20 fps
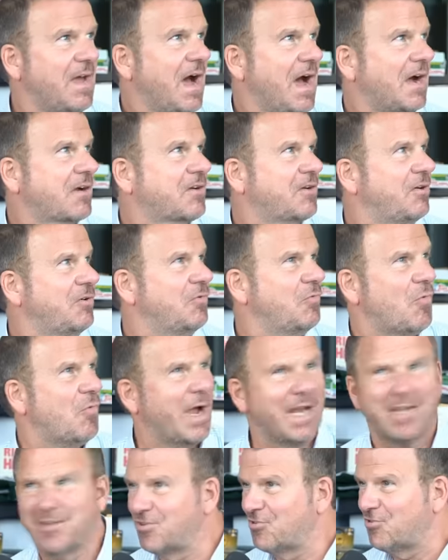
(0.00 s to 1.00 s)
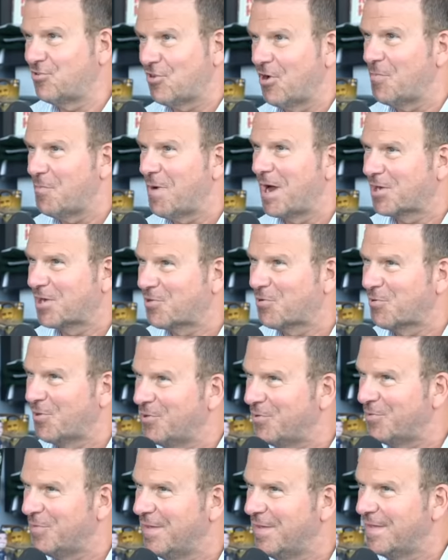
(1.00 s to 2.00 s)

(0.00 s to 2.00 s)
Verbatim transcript: I couldn't wait to show my crew.